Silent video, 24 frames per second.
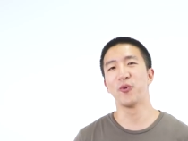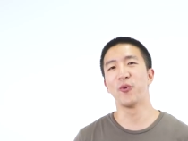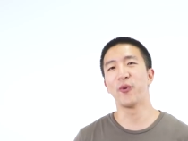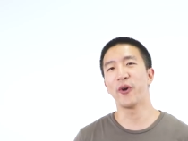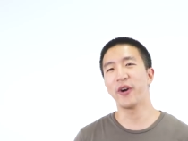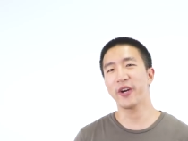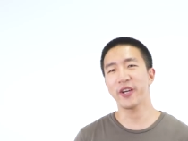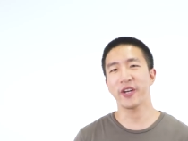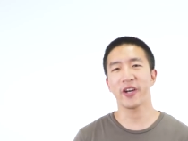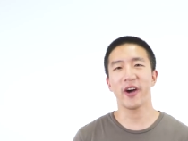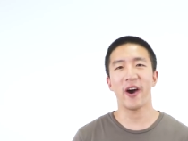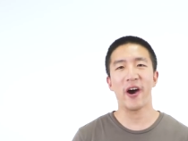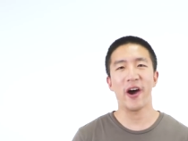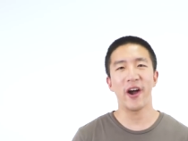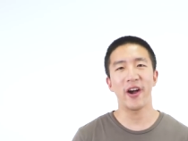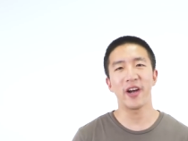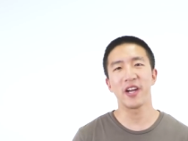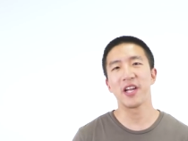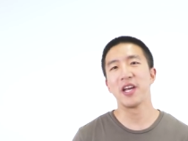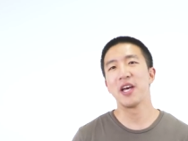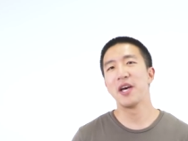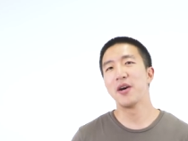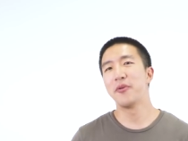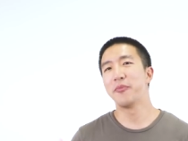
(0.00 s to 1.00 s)
work
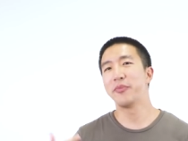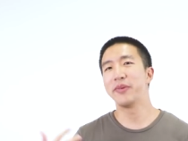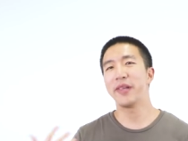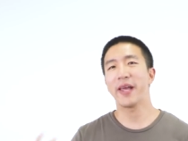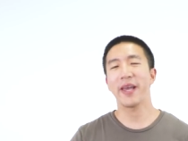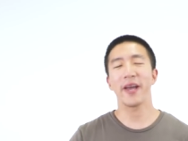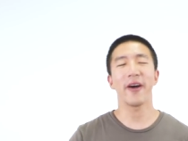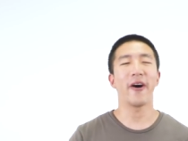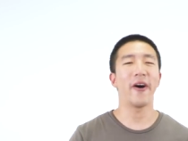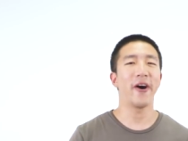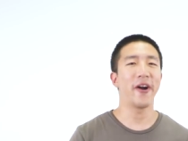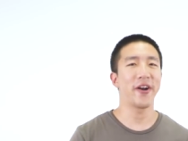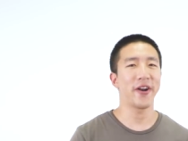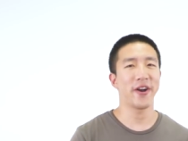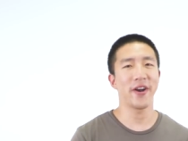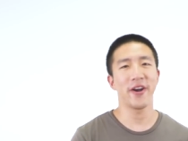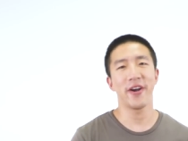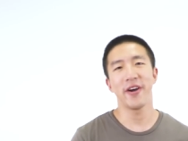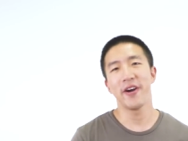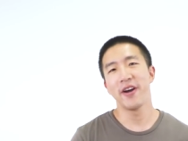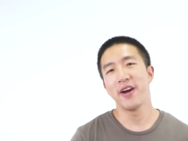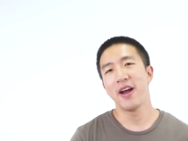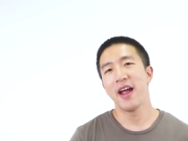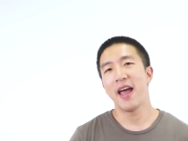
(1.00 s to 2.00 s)
hard, play
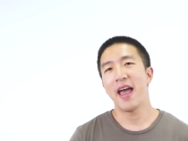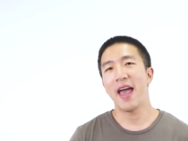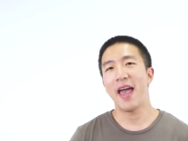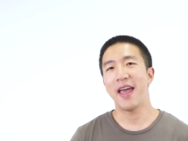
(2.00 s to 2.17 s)
harder,